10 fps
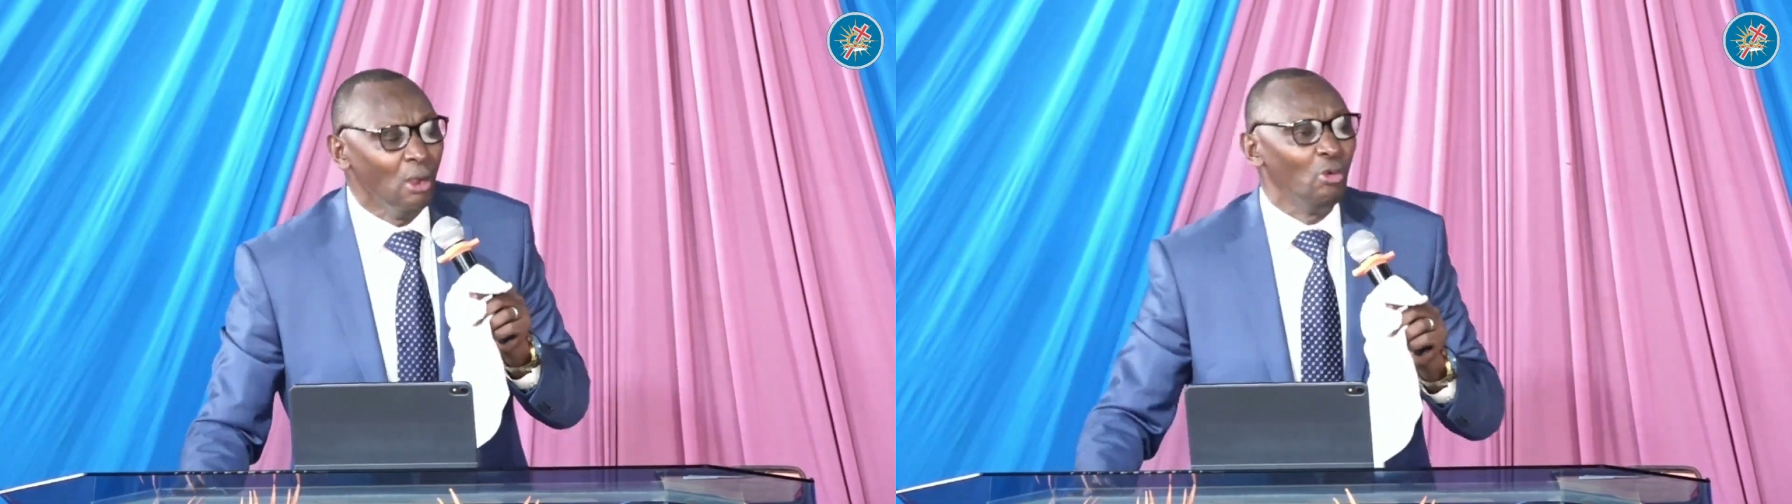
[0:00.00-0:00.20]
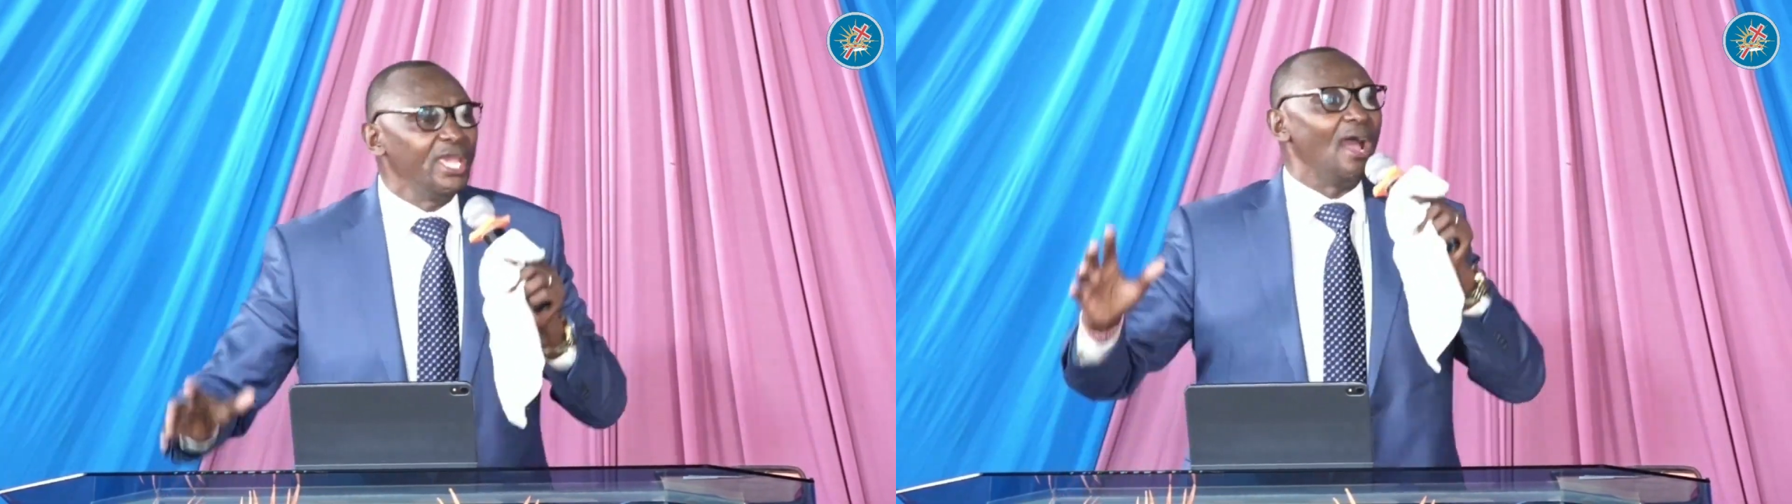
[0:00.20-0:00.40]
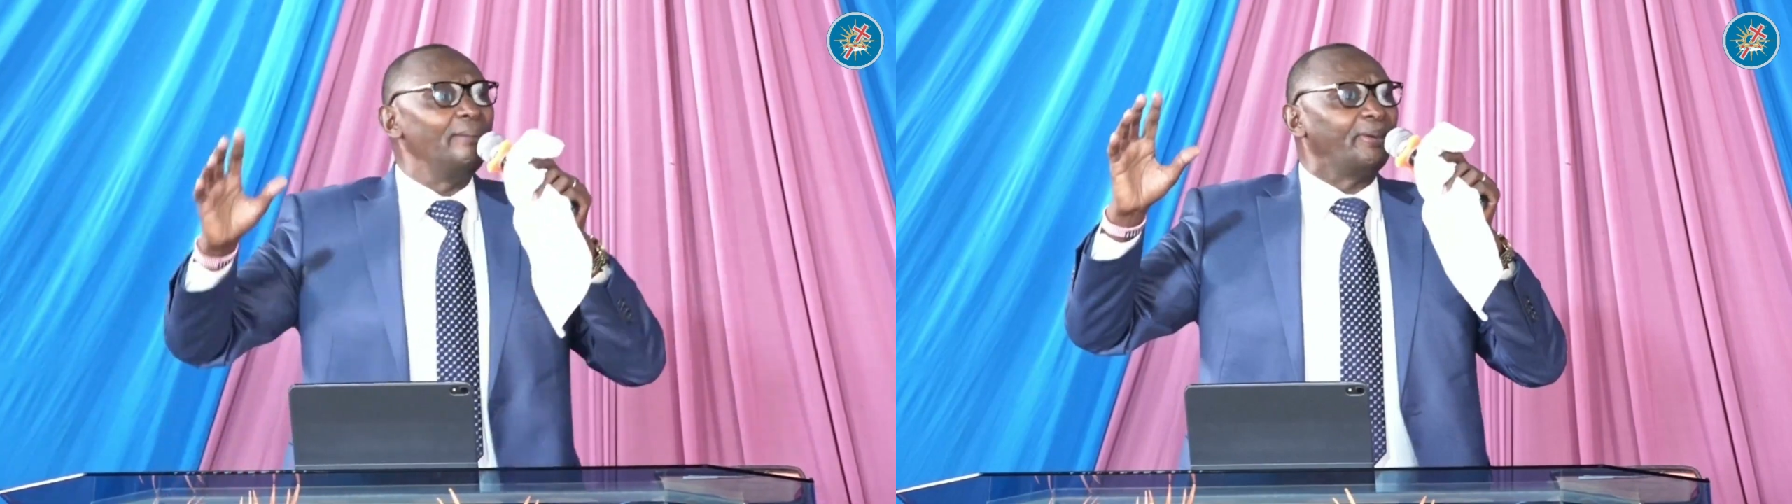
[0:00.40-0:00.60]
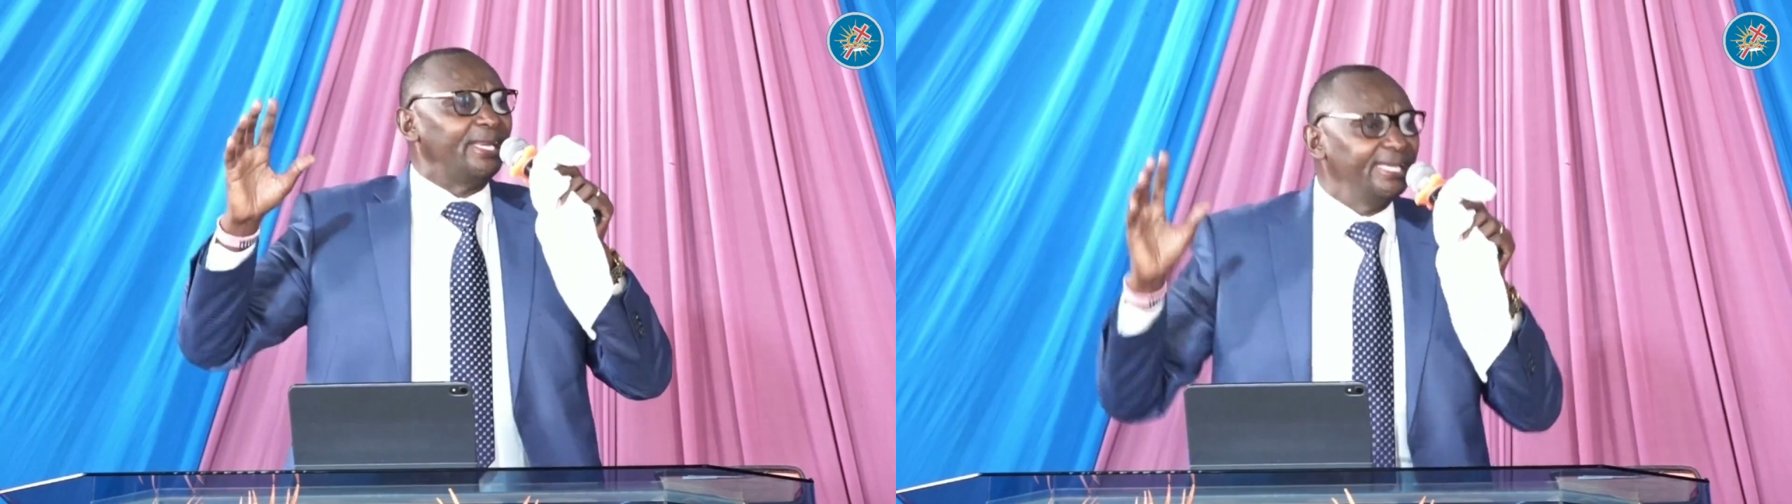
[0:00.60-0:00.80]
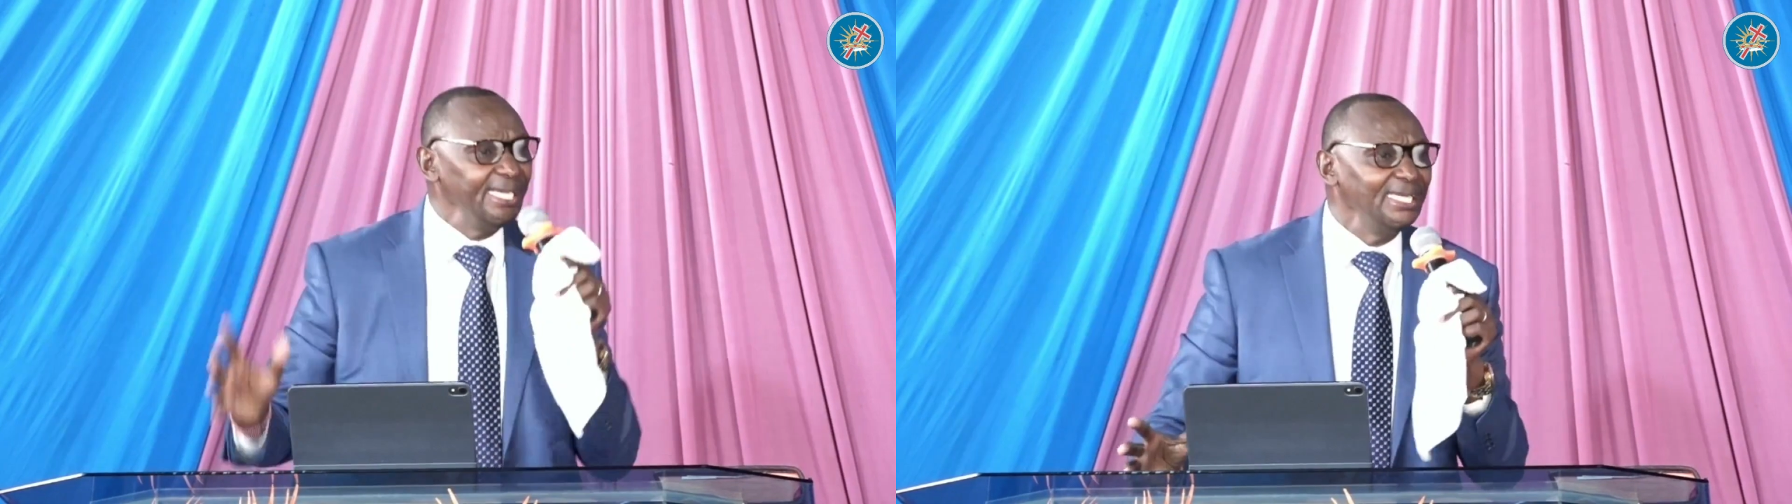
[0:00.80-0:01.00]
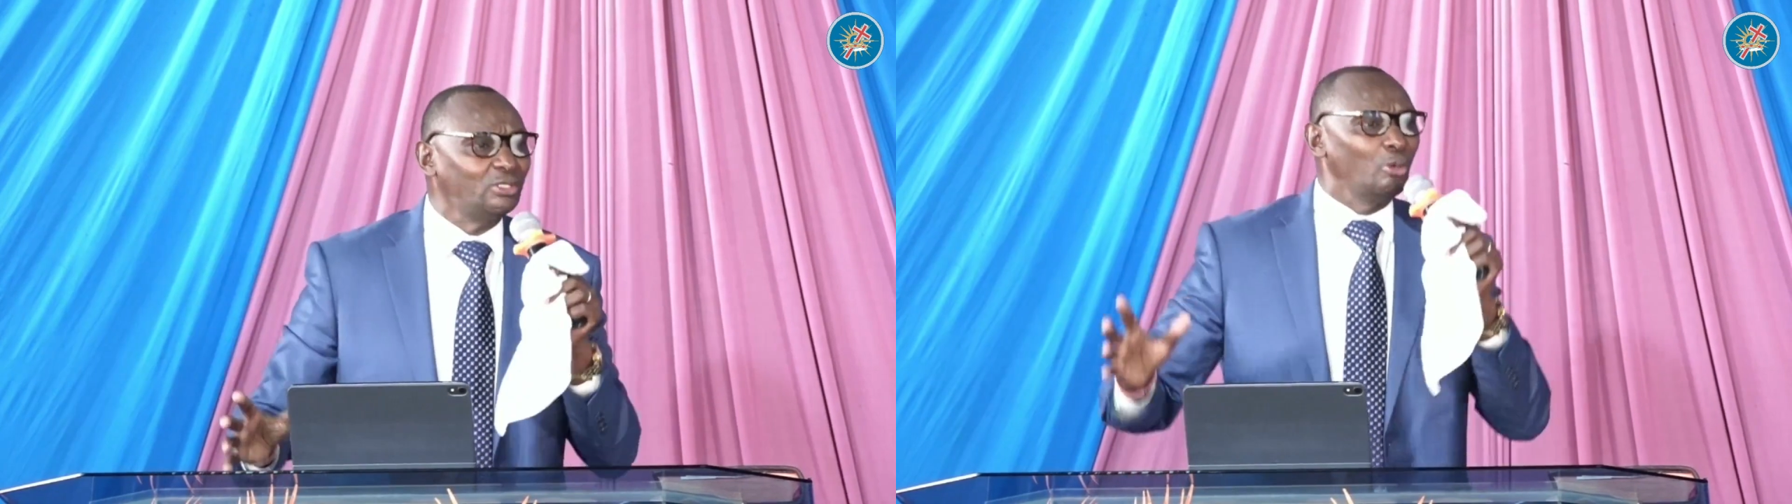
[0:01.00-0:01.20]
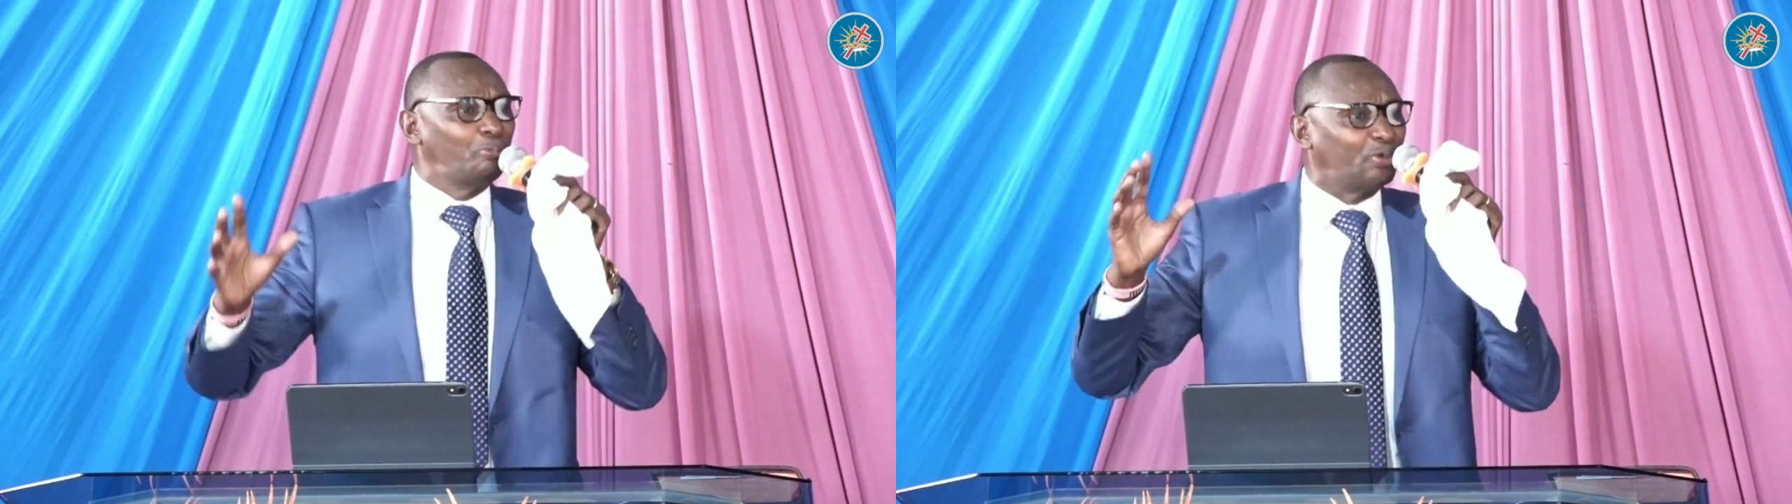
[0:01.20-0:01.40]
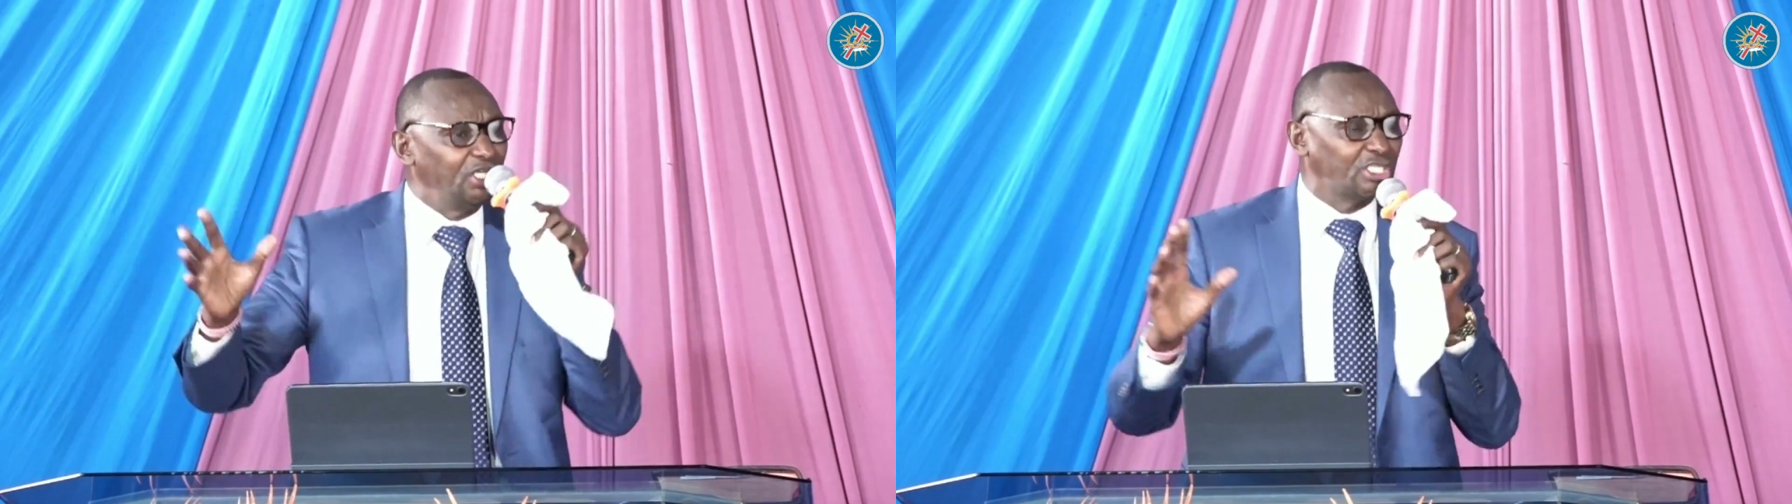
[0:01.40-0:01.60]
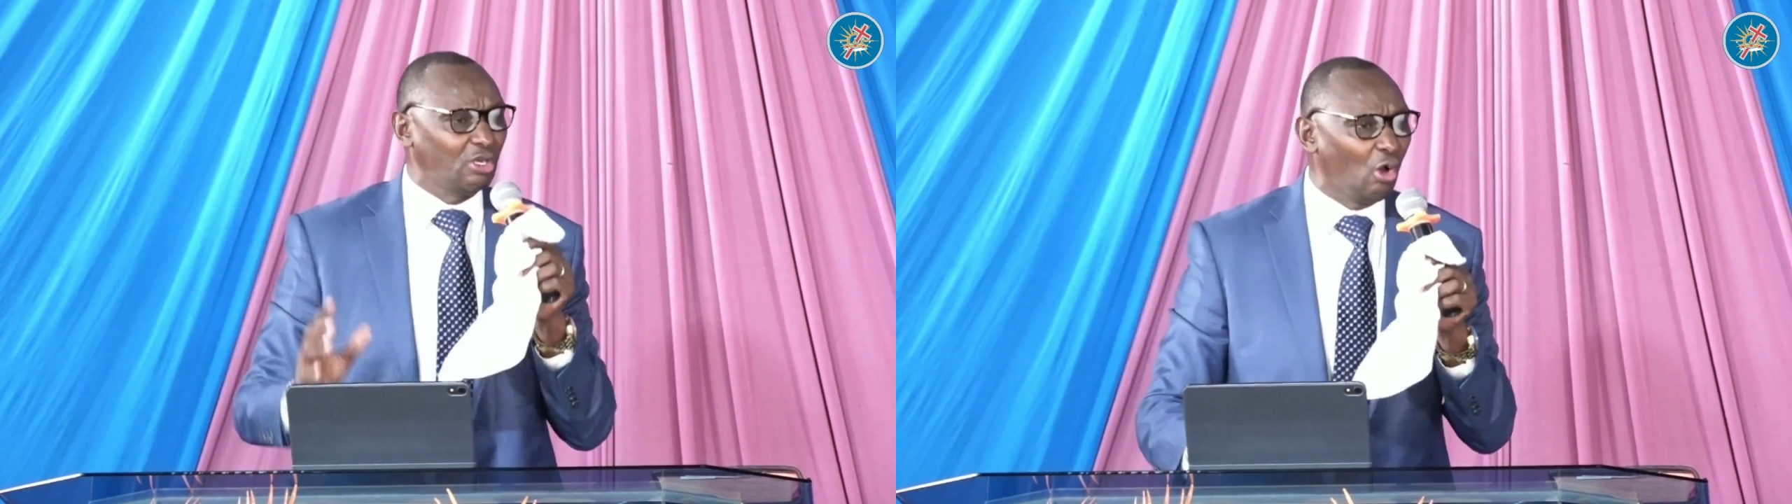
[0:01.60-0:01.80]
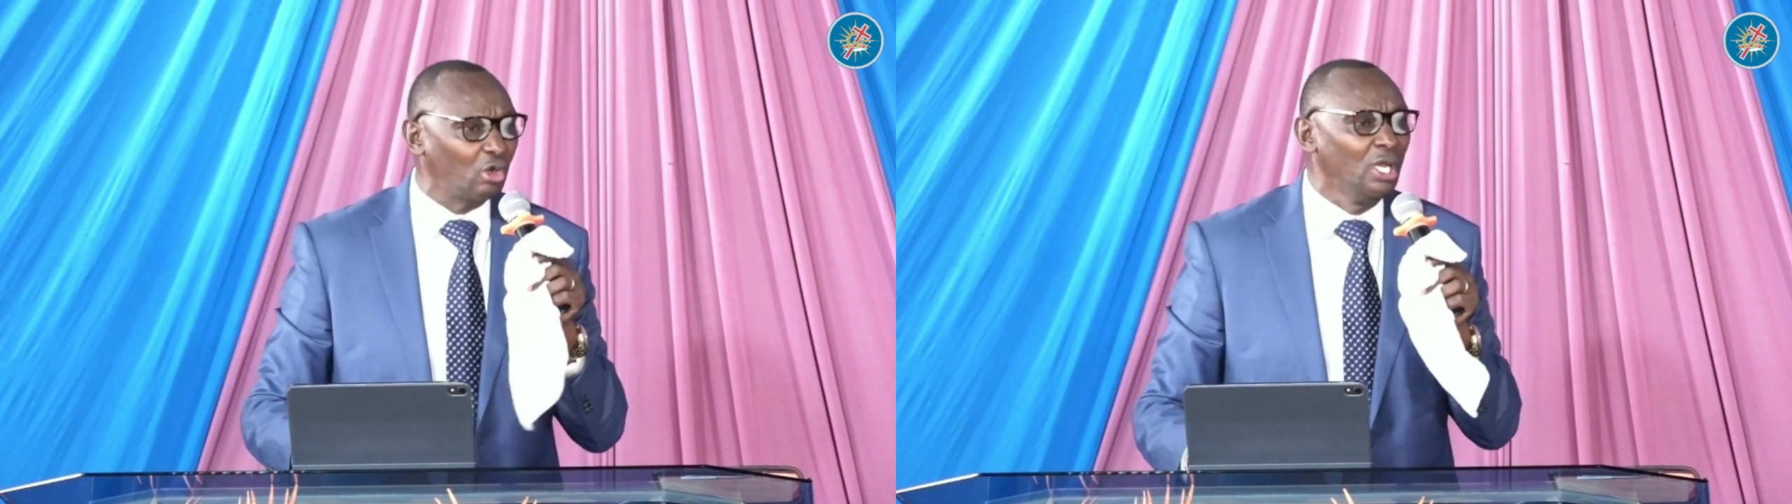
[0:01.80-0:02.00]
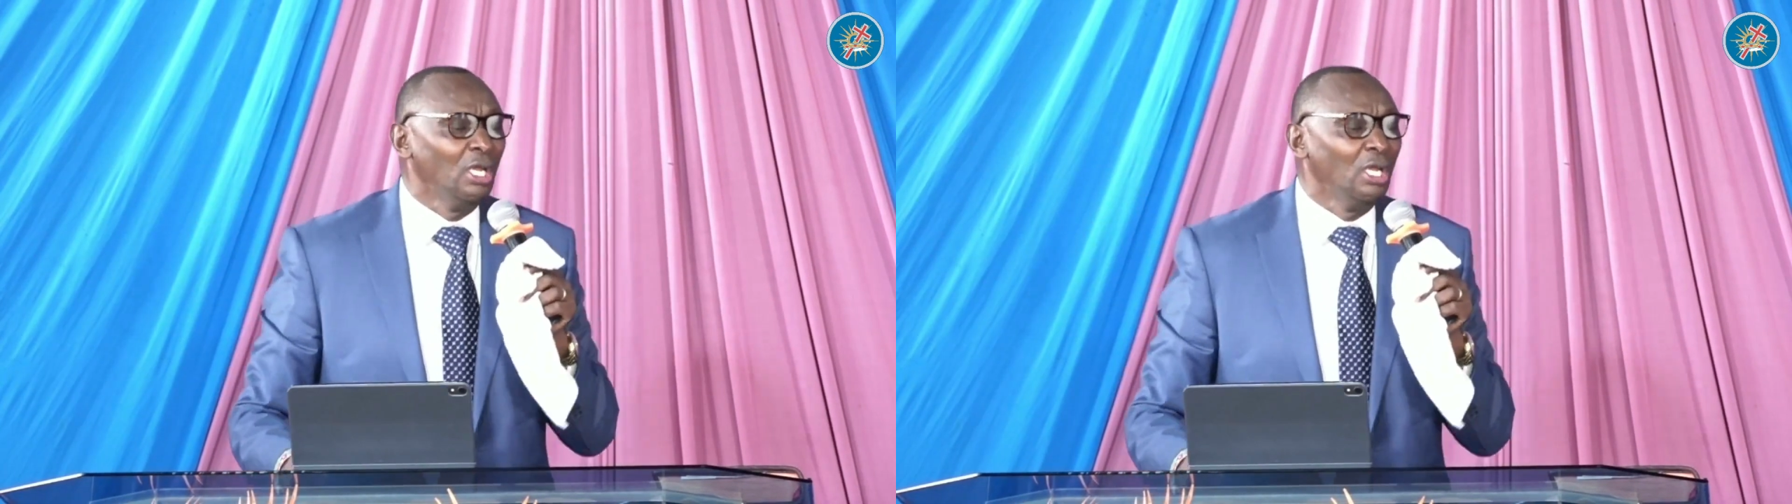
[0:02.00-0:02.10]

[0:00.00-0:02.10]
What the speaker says: We have agreed to praise the Lord.